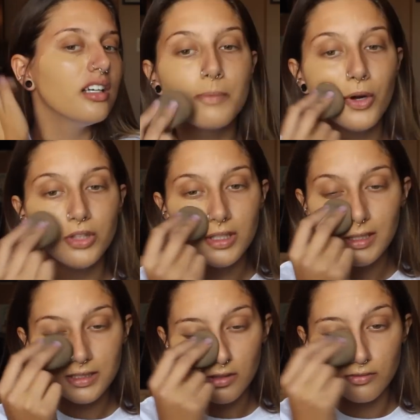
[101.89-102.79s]
Both of
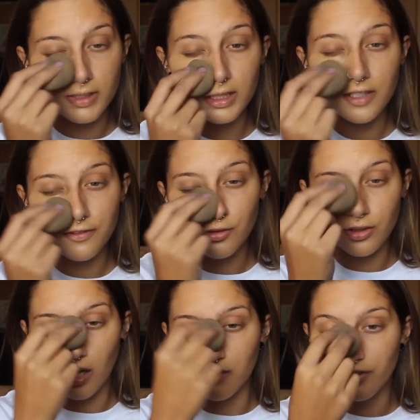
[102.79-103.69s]
these are really full
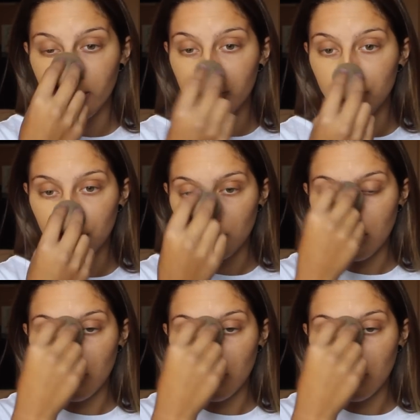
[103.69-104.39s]
coverage,